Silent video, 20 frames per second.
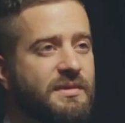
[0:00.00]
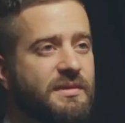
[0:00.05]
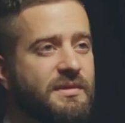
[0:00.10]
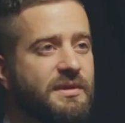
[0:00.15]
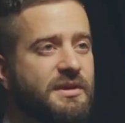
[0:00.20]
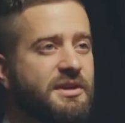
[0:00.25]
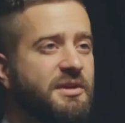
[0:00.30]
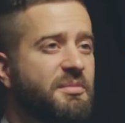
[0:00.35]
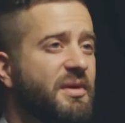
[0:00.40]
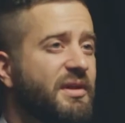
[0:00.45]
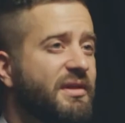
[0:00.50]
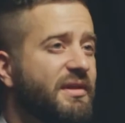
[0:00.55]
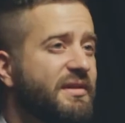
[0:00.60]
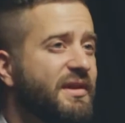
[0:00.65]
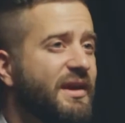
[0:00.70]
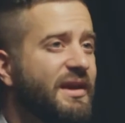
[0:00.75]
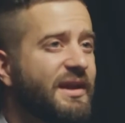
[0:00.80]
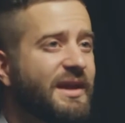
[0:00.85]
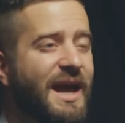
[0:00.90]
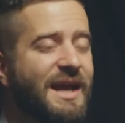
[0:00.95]
the
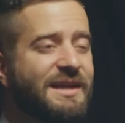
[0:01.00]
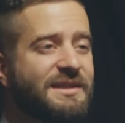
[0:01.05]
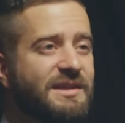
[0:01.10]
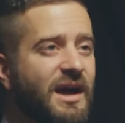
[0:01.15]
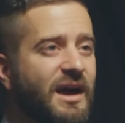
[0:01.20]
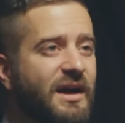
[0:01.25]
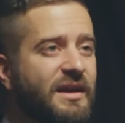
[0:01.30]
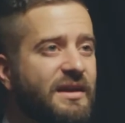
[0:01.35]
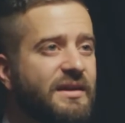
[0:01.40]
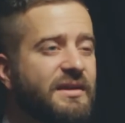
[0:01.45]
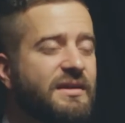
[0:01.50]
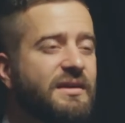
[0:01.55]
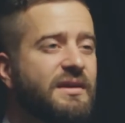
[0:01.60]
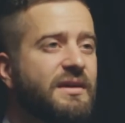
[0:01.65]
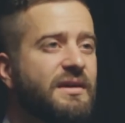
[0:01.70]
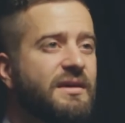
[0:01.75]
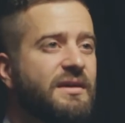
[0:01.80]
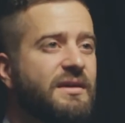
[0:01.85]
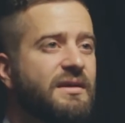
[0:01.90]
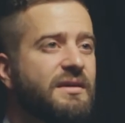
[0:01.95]
debilitating anxiety,
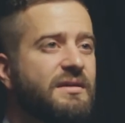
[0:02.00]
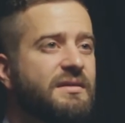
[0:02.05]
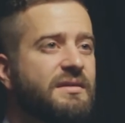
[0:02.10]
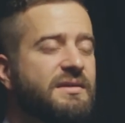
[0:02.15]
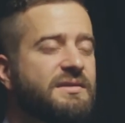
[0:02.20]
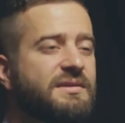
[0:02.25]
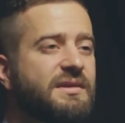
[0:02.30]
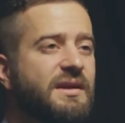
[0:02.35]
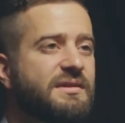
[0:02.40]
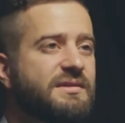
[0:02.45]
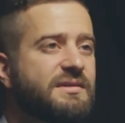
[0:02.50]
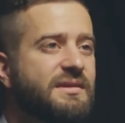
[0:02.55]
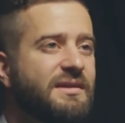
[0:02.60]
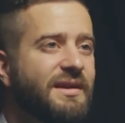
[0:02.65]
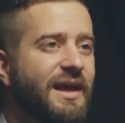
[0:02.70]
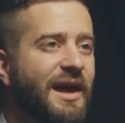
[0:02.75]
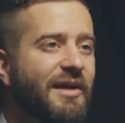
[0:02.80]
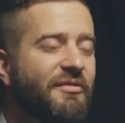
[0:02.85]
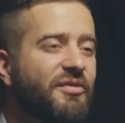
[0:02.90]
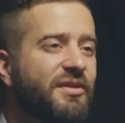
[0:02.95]
the sense that
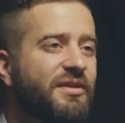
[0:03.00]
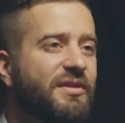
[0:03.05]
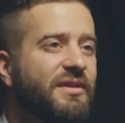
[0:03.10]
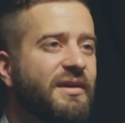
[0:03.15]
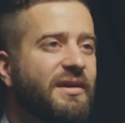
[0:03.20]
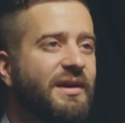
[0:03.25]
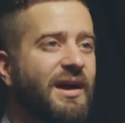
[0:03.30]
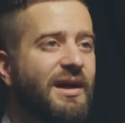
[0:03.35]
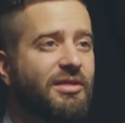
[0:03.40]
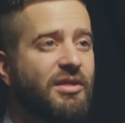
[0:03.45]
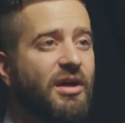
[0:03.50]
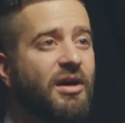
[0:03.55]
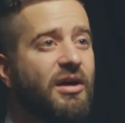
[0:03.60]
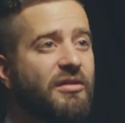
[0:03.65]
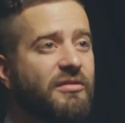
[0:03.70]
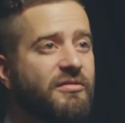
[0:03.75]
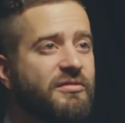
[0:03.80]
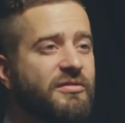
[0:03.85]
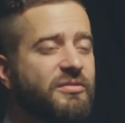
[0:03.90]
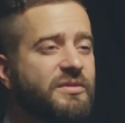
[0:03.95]
everything I
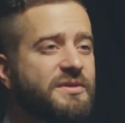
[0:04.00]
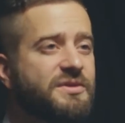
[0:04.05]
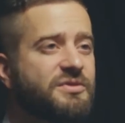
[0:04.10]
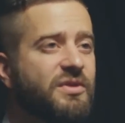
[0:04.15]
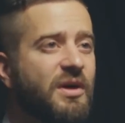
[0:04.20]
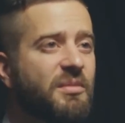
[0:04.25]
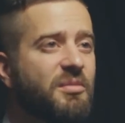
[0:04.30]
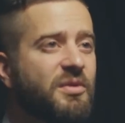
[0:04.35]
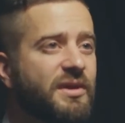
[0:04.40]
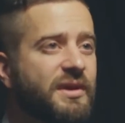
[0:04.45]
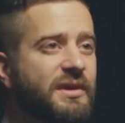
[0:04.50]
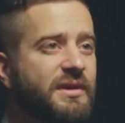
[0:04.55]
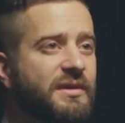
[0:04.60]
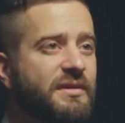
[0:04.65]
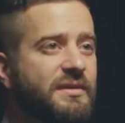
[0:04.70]
loved was crumbling.